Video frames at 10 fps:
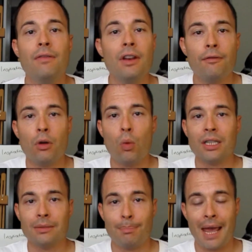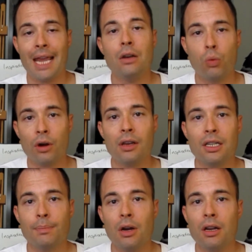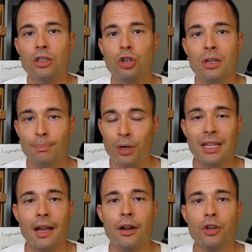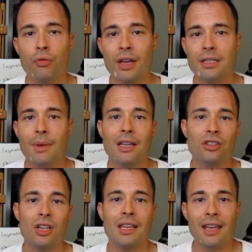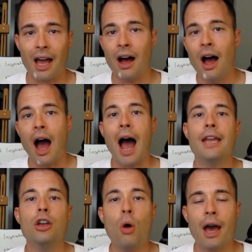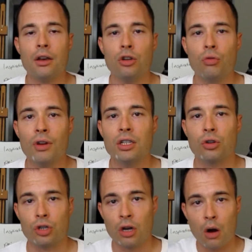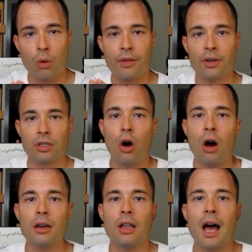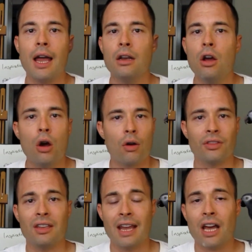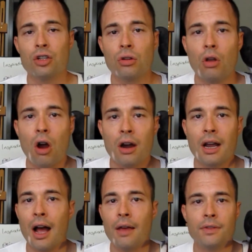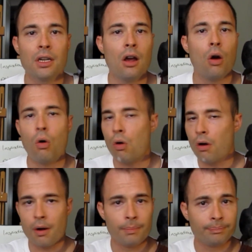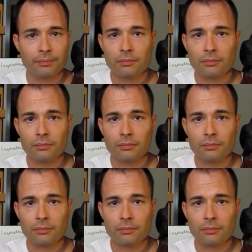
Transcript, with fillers: Even if it wasn't paid work experience, you can put that on your resume and say, yeah, I know how to do research, whether it's online or at the National Archives or